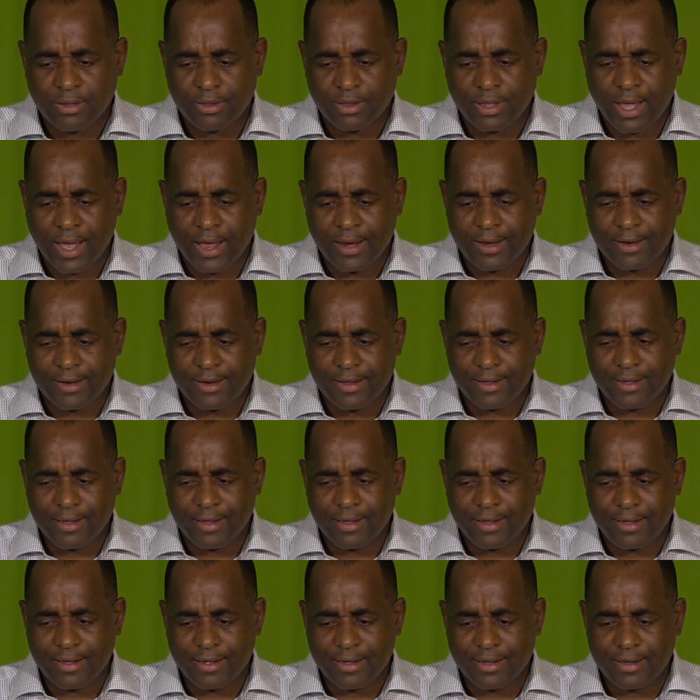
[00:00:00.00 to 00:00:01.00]
that
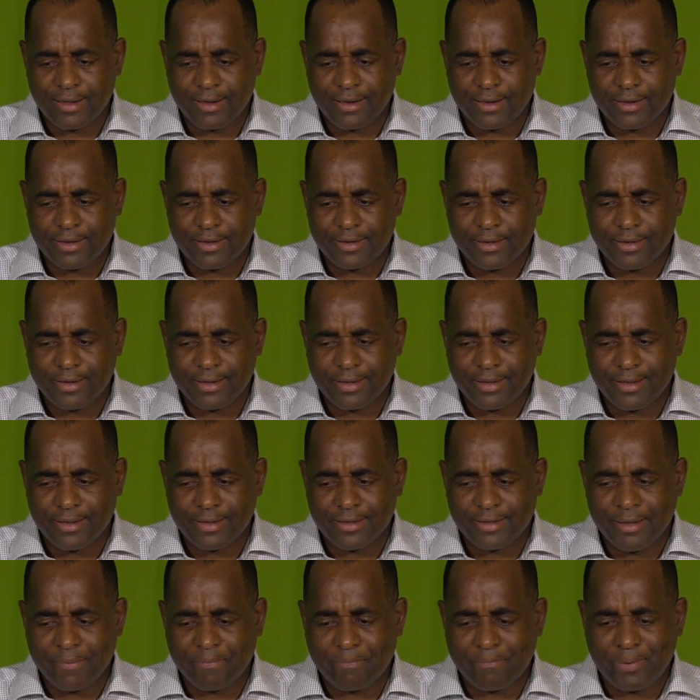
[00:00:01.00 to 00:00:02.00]

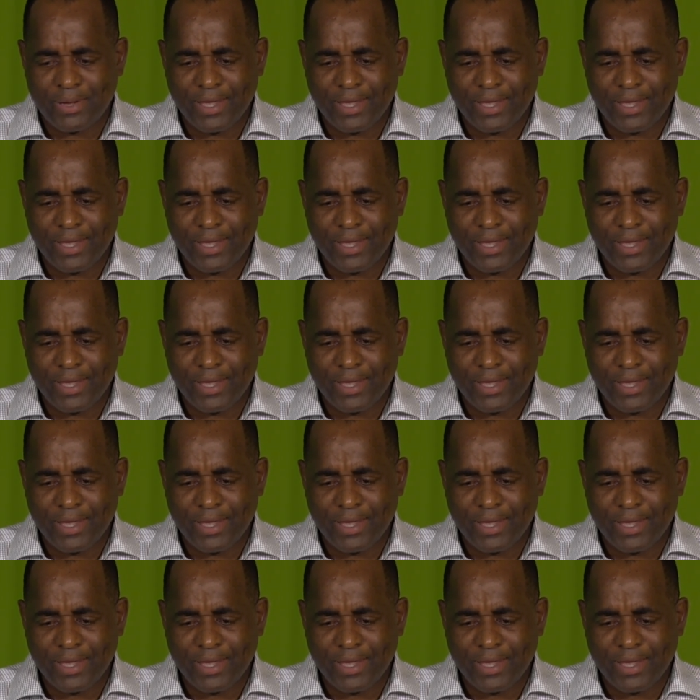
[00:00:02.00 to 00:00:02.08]
the